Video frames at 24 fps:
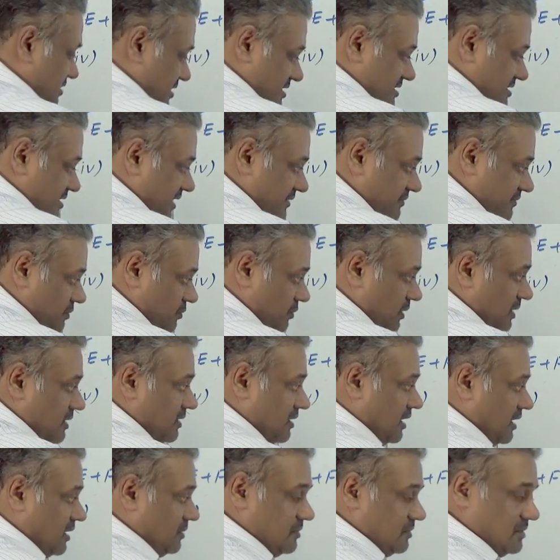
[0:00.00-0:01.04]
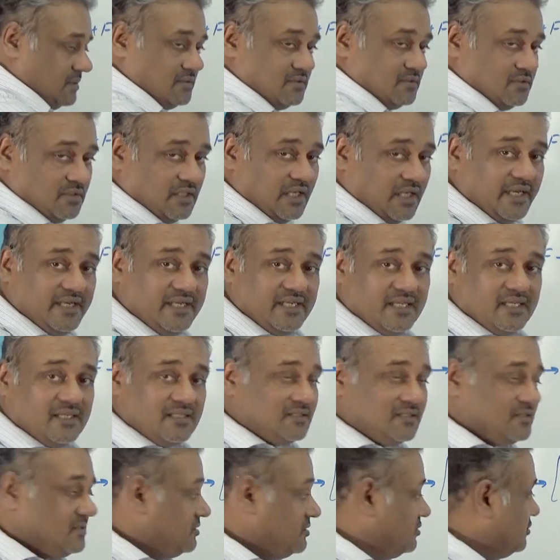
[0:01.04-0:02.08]
just even 1 carbon. So the idea
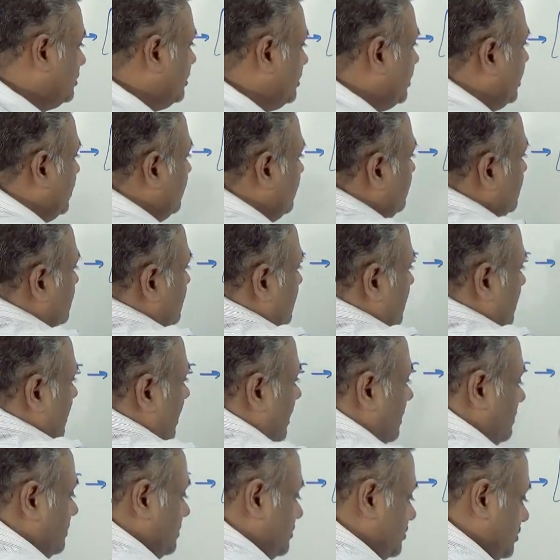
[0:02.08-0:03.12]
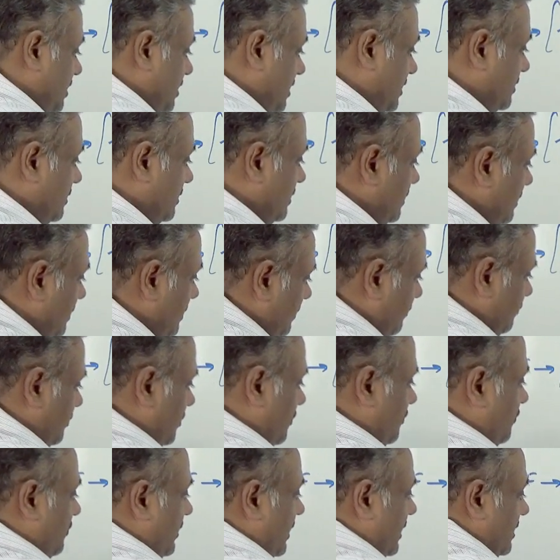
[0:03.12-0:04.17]
is reduce the carbon chain
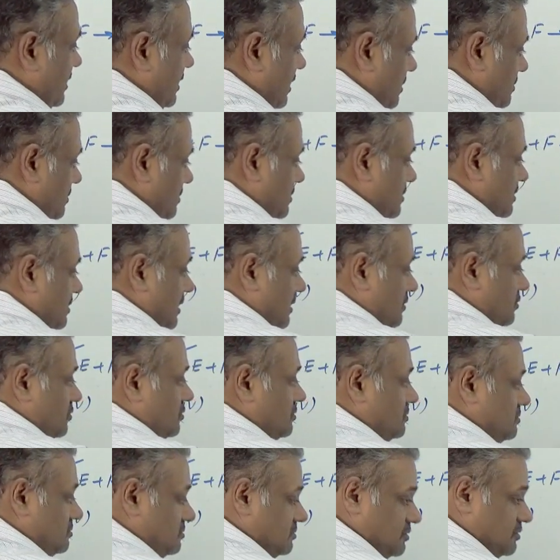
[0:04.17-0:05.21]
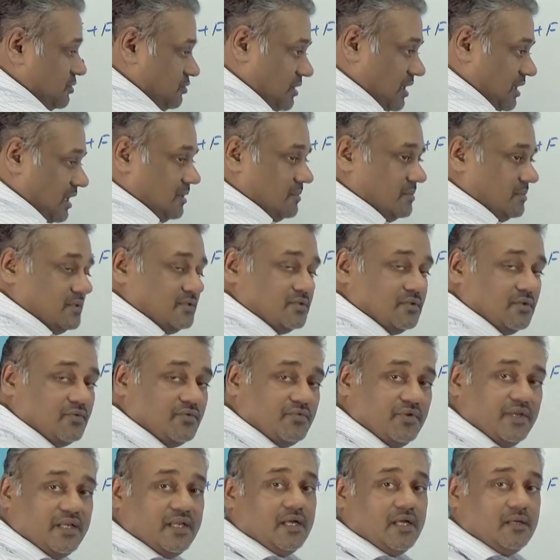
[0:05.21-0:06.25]
from 5 carbon to 2 carbons or
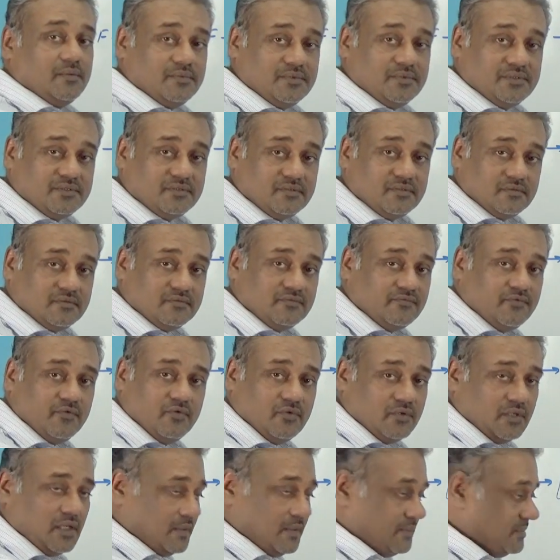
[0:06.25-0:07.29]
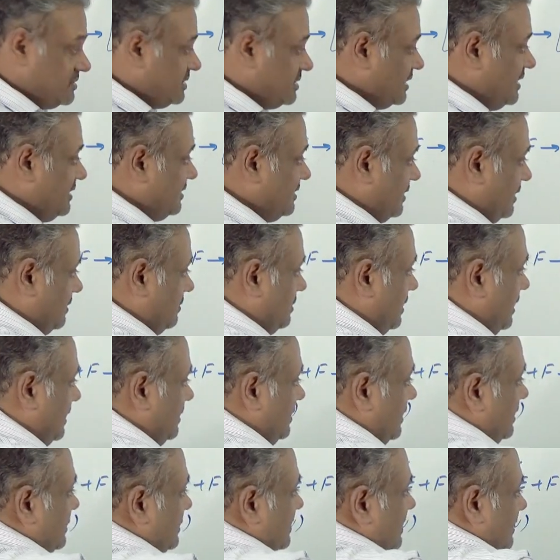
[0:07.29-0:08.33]
3 carbons, or 4 carbons,
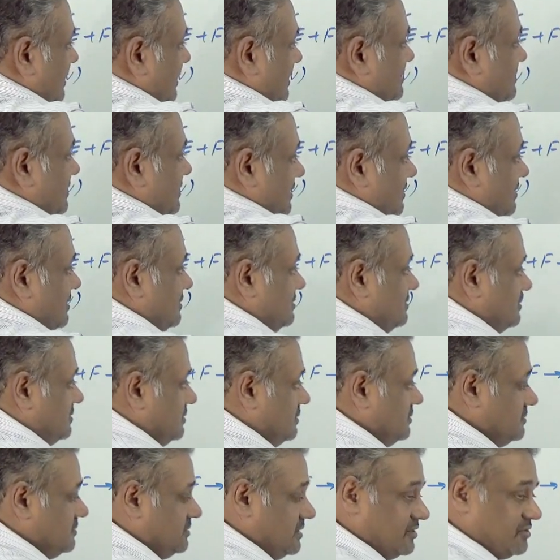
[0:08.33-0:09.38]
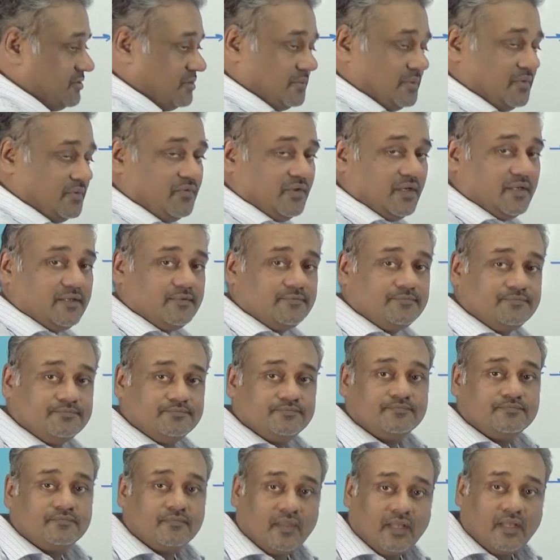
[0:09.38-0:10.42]
anything less than this, that should be fine.
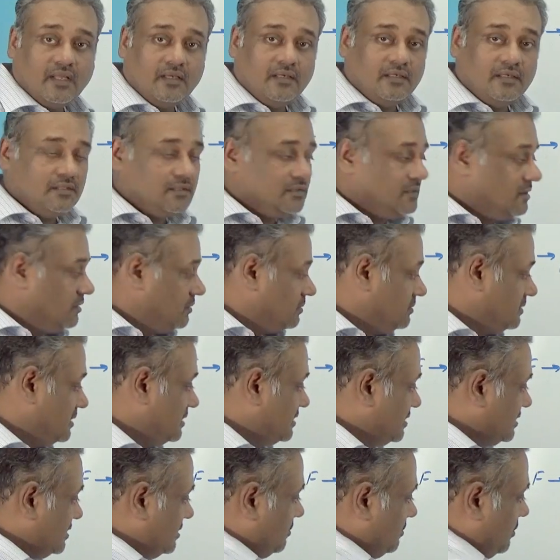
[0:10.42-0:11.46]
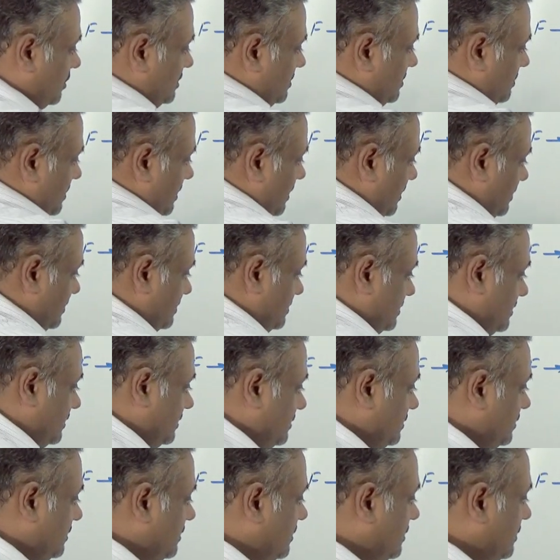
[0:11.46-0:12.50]
So this is a possible answer
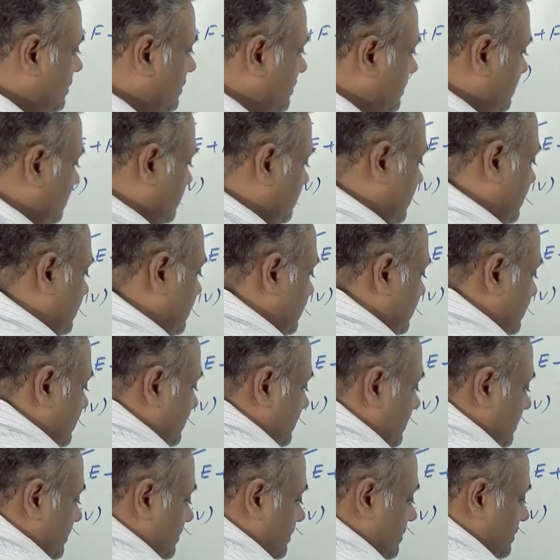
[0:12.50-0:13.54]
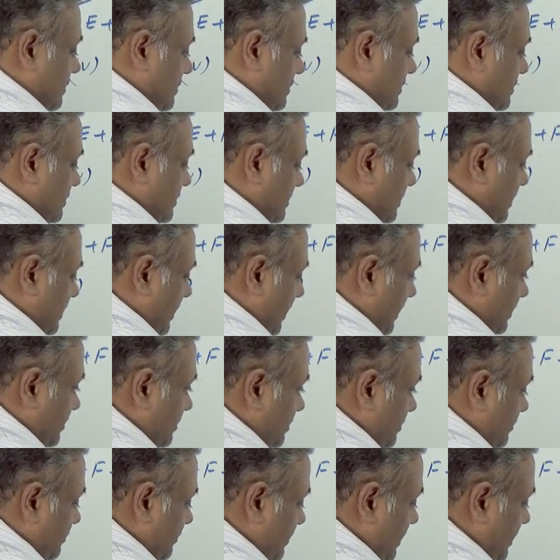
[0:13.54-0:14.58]
there. So this is
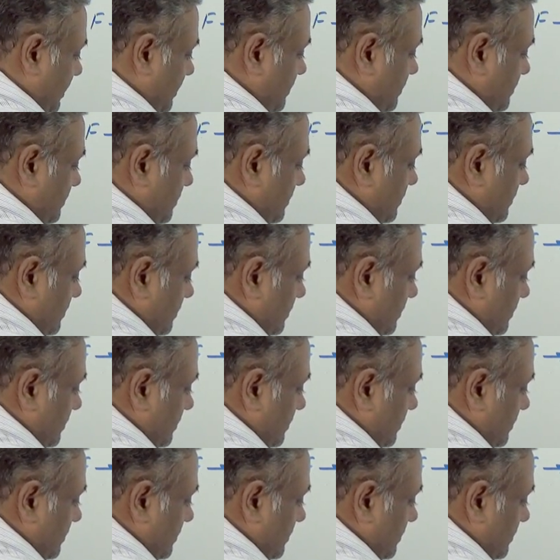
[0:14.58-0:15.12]
CH3,